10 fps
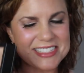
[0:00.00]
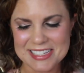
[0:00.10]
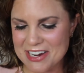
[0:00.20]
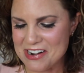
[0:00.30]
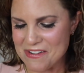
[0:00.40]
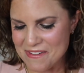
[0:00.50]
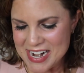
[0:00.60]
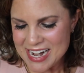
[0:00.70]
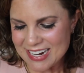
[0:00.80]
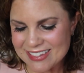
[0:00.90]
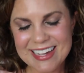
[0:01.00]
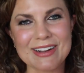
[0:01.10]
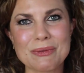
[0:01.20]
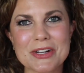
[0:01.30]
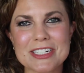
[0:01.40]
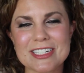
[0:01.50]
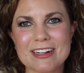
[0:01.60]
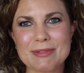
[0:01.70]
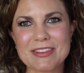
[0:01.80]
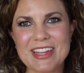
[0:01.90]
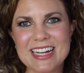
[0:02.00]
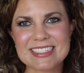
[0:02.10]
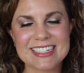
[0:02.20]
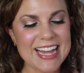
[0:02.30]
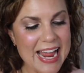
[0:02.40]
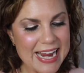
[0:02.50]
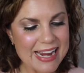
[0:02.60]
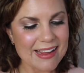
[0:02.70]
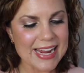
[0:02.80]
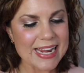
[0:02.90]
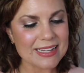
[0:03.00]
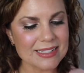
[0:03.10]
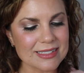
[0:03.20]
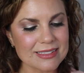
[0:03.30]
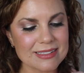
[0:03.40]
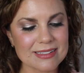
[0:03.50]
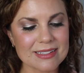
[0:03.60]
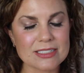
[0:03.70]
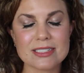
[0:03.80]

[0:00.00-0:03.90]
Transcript: So yeah, we're gonna talk about that today and